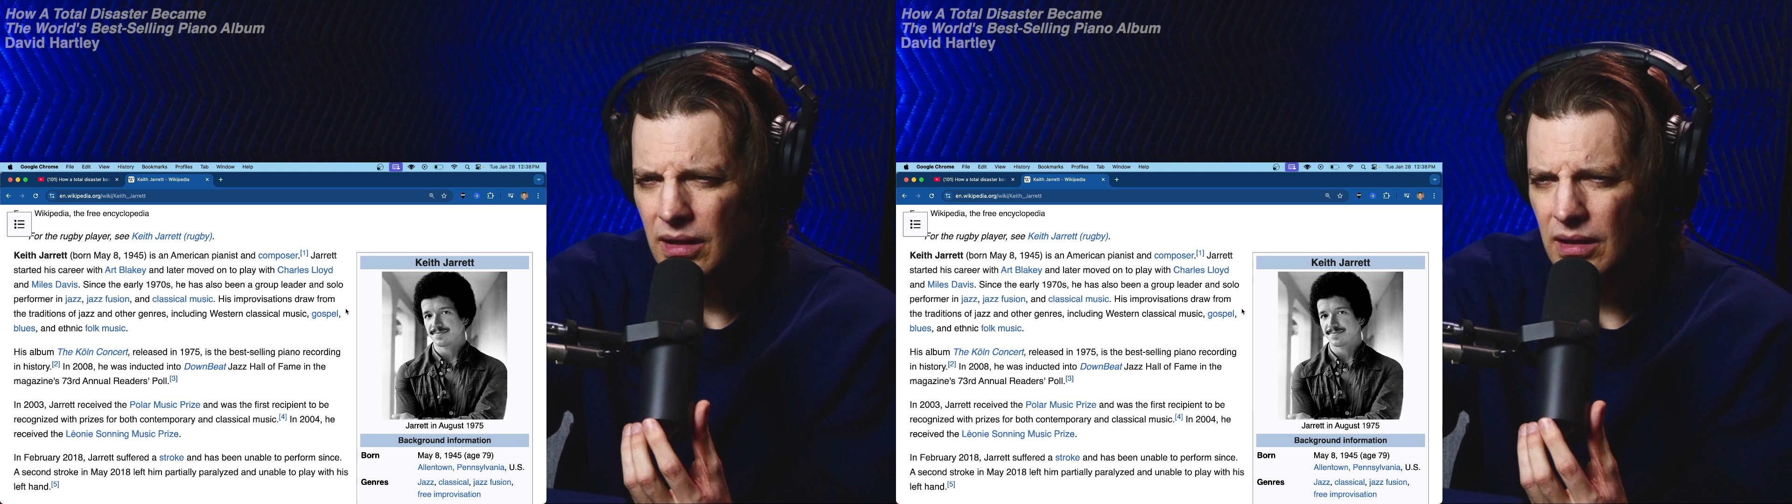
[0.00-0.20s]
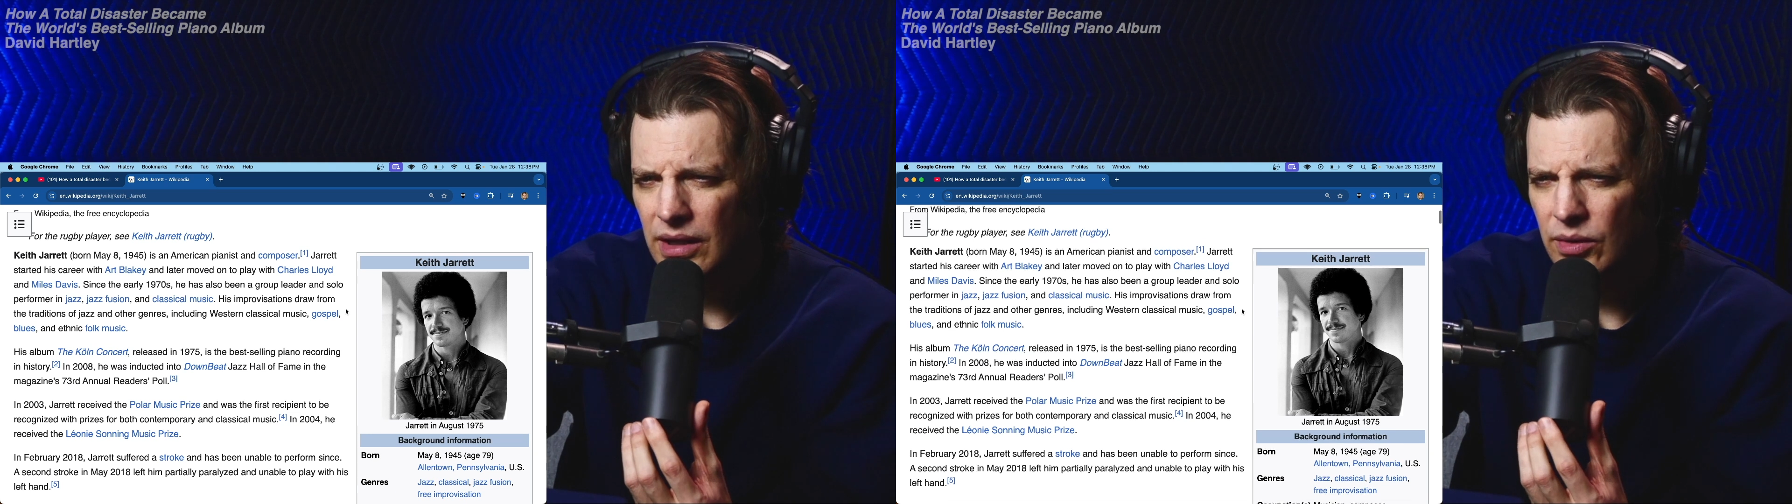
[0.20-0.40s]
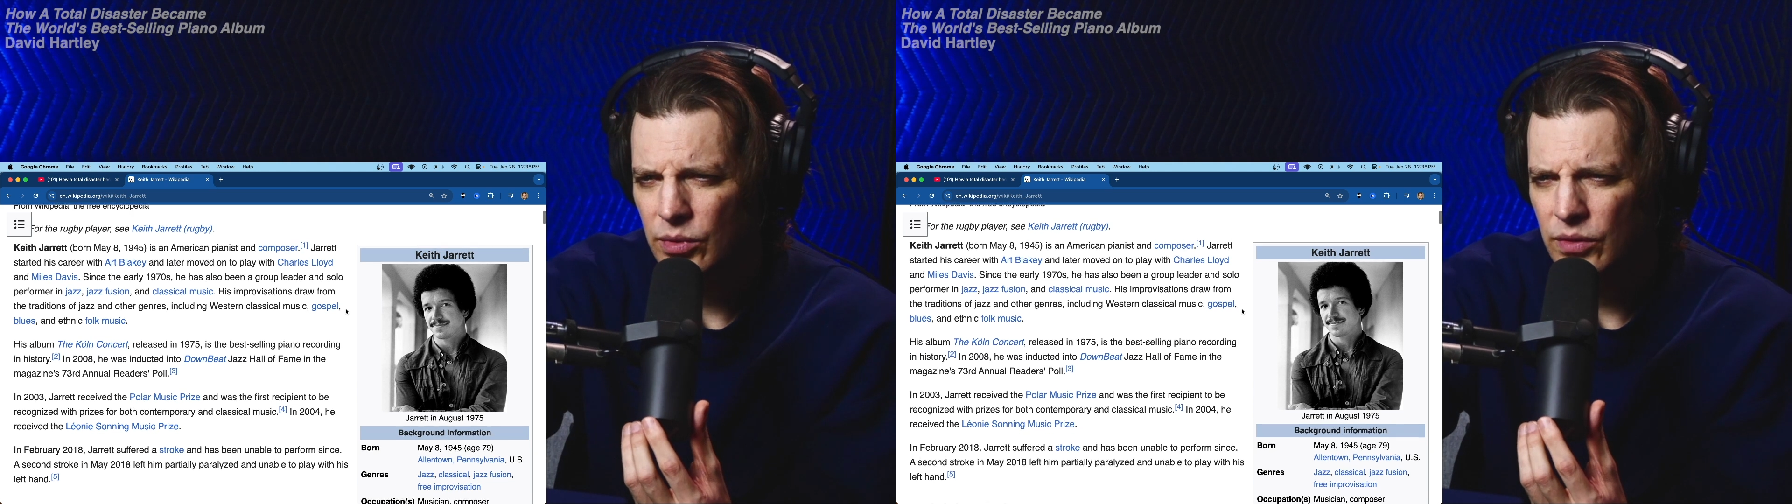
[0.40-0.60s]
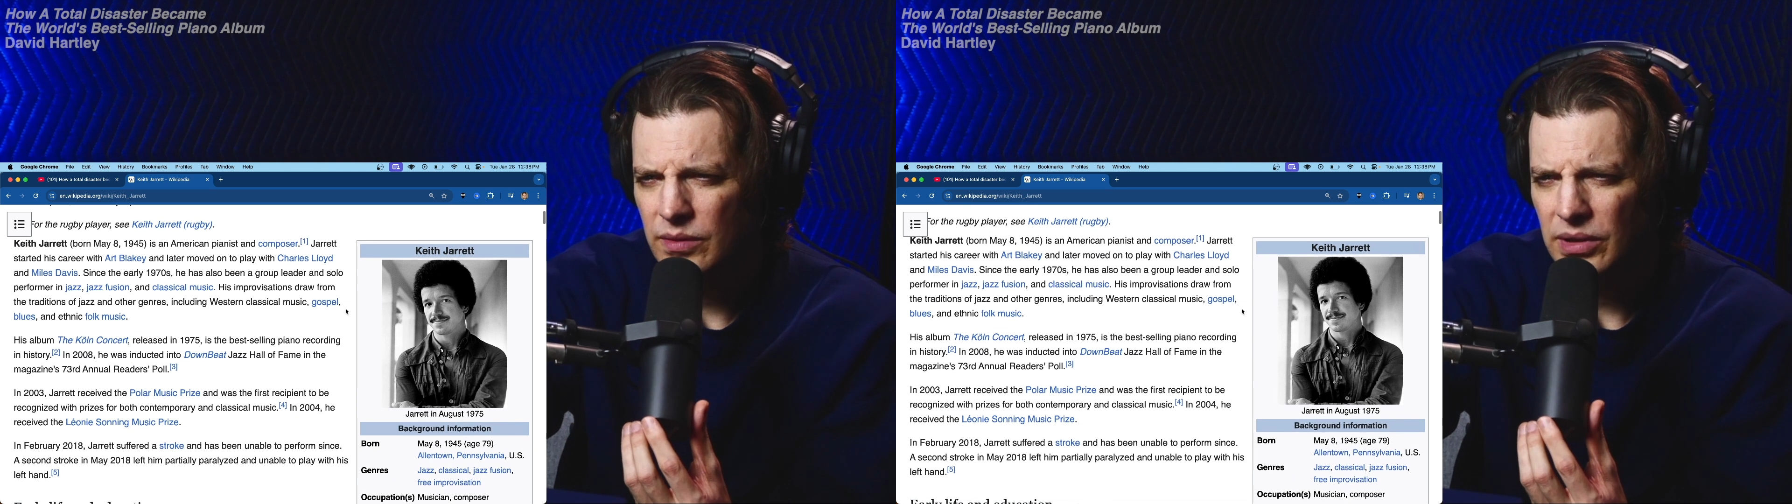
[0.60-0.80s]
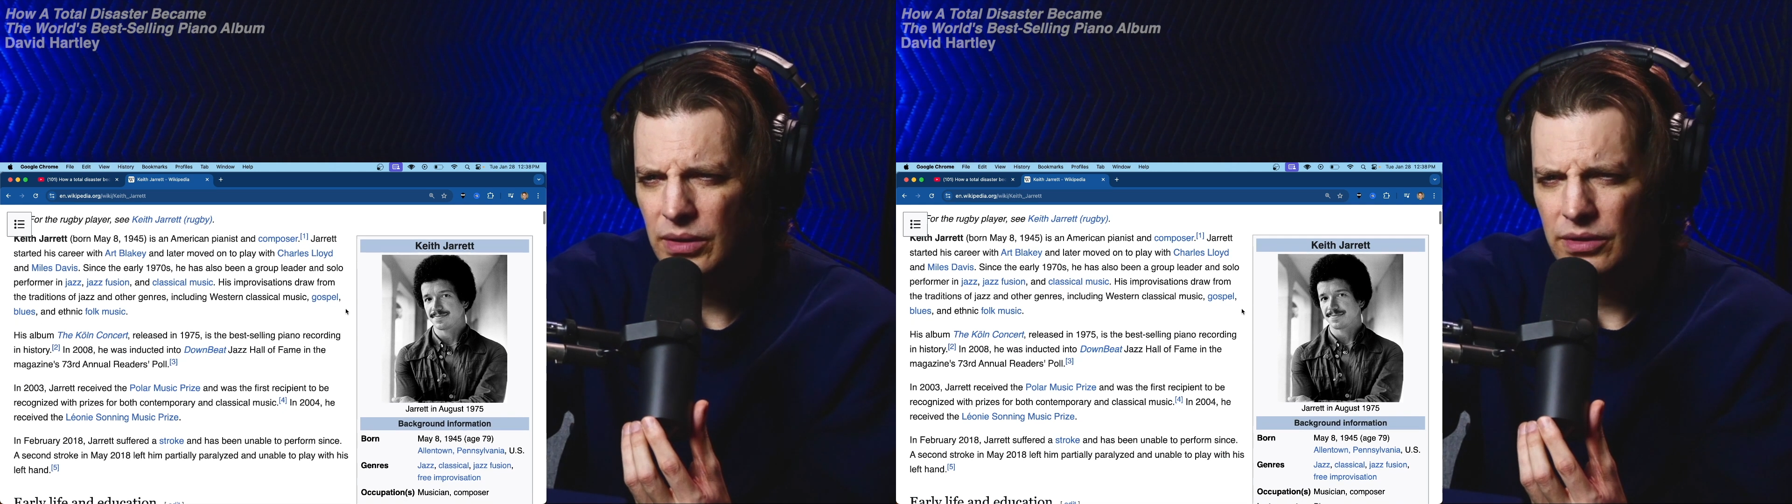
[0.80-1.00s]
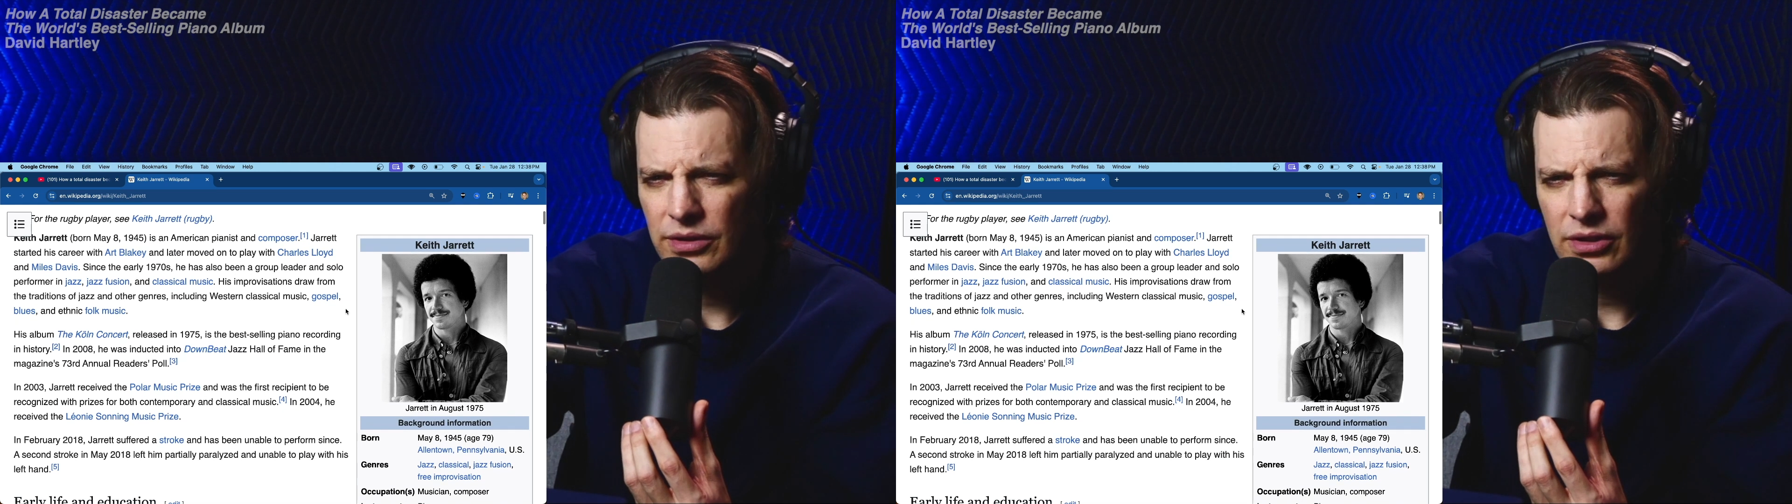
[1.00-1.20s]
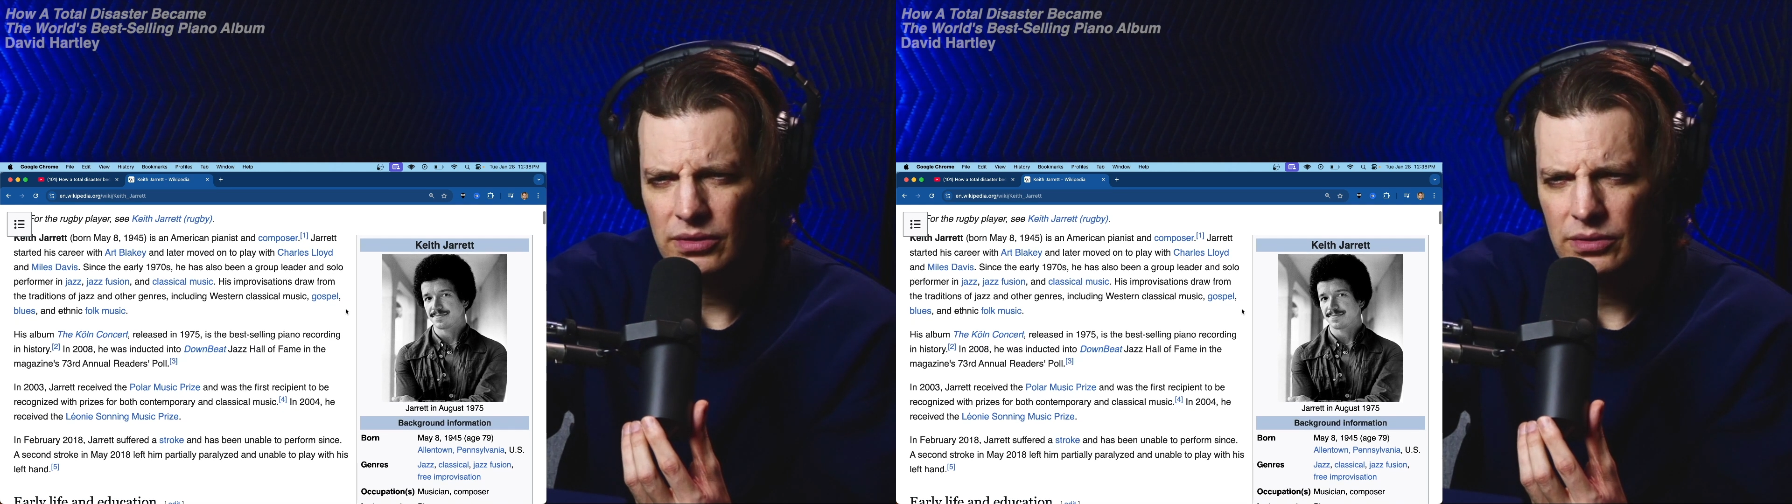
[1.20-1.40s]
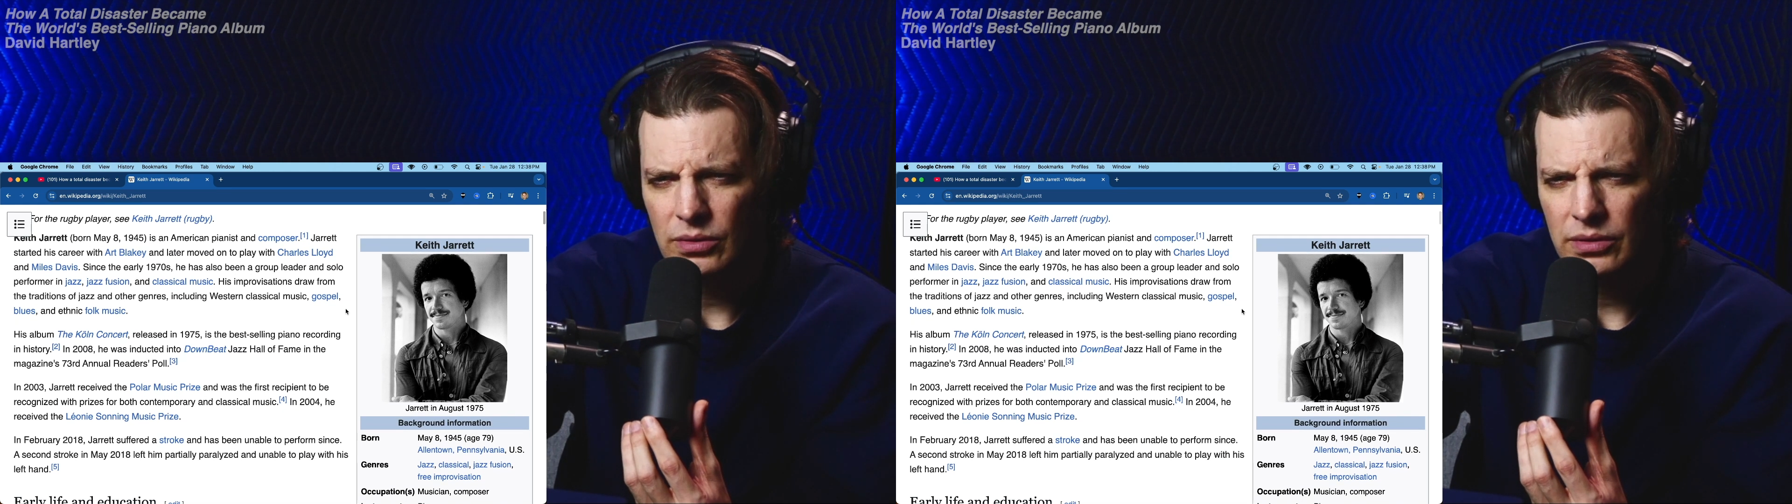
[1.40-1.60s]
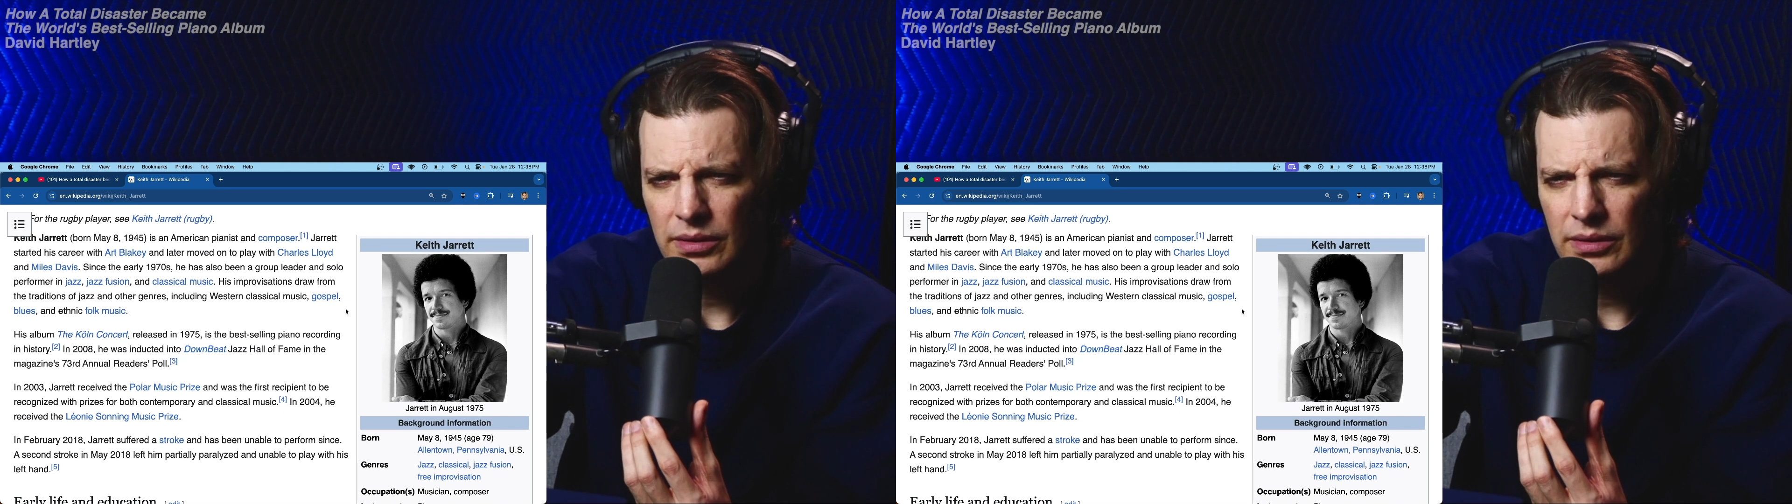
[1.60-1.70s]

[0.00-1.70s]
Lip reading: Later moved to play with Charles Lloyd